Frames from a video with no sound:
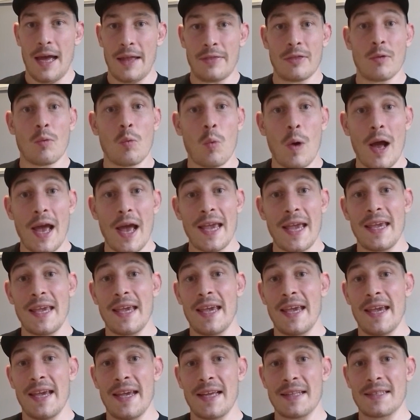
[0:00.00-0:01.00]
And the way
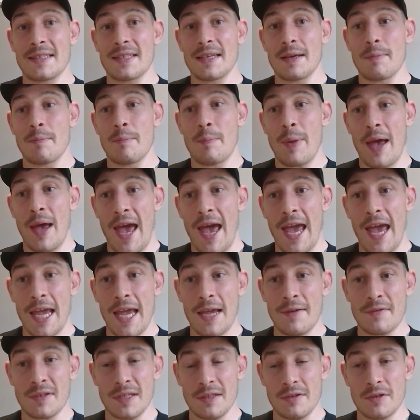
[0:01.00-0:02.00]
it
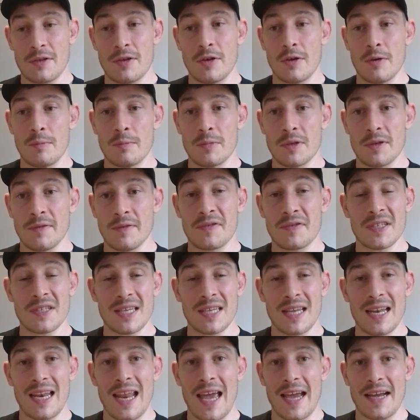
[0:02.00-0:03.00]
behaves in terms of
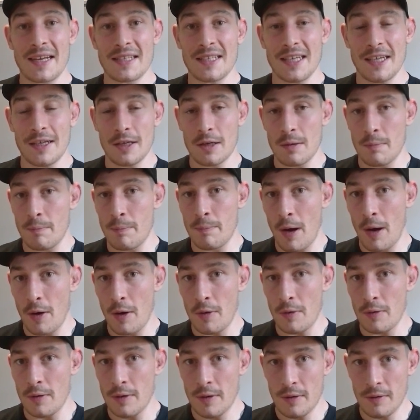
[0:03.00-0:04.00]
selecting
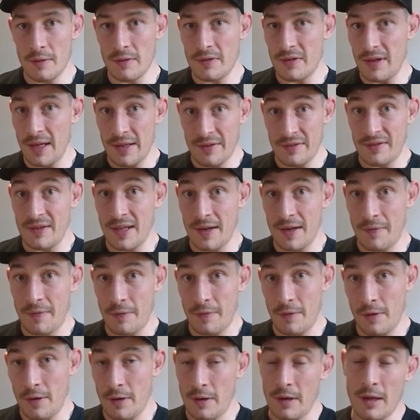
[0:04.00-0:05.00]
components is
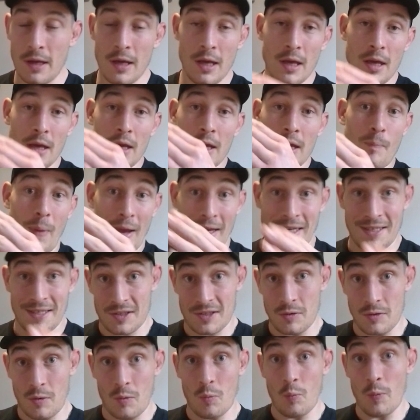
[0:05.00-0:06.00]
different
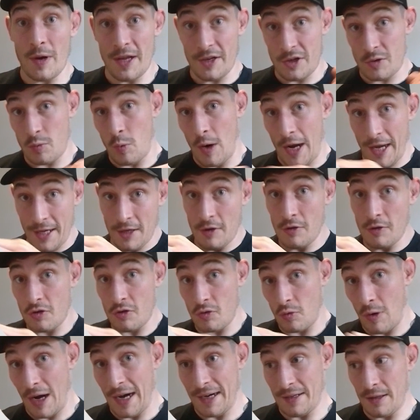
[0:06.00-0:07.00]
based on which way you
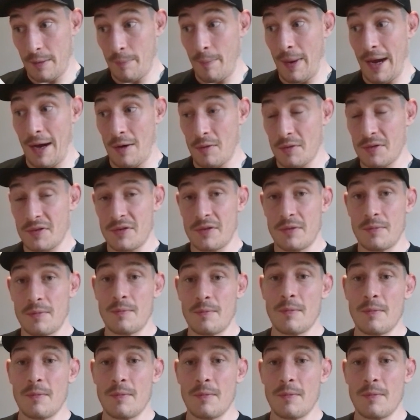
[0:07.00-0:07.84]
drag the mouse.